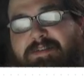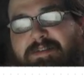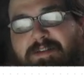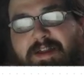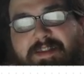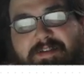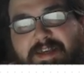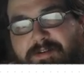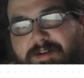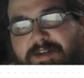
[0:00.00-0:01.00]
a lot of the
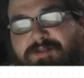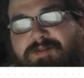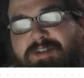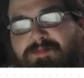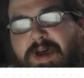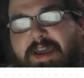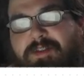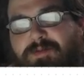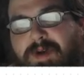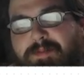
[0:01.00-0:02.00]
NATO countries buy their
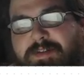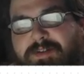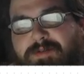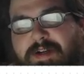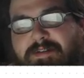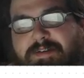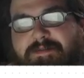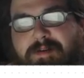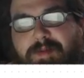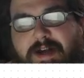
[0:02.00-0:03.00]
weapons directly
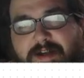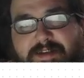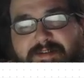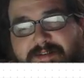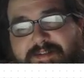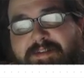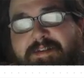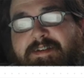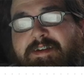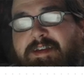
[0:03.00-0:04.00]
from us
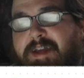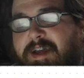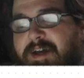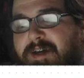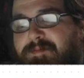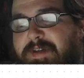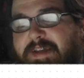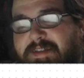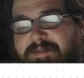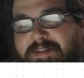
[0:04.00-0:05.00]

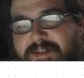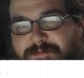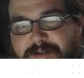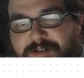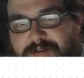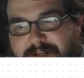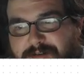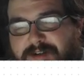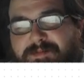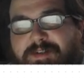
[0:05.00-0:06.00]
because of these free trade
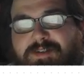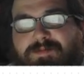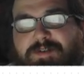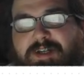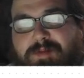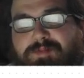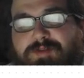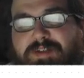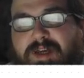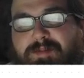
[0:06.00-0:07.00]
agreements, which help
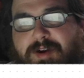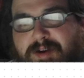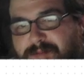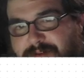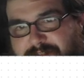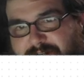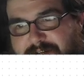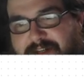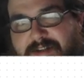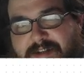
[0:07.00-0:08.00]
boost up our
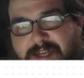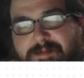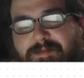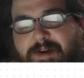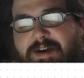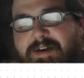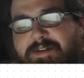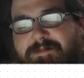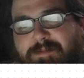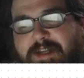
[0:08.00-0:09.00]
military
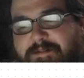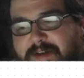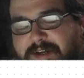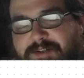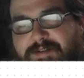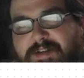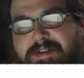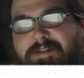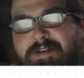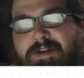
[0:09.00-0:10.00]
manufacturing,
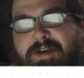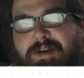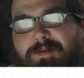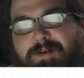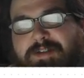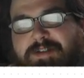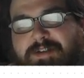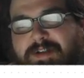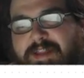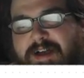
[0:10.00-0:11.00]
which
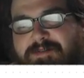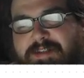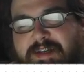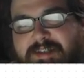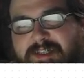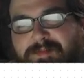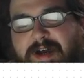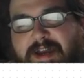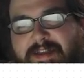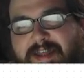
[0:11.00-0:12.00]
allows us to
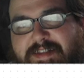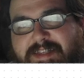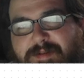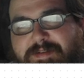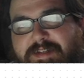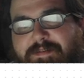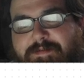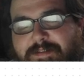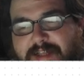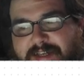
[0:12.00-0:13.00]
buy that same stuff for
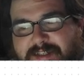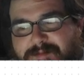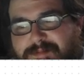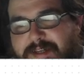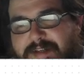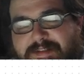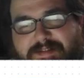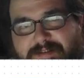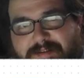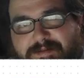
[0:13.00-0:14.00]
less because
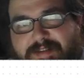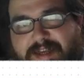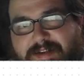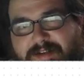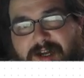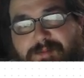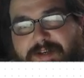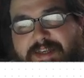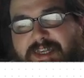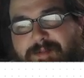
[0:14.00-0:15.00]
that
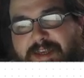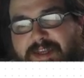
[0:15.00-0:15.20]
company can make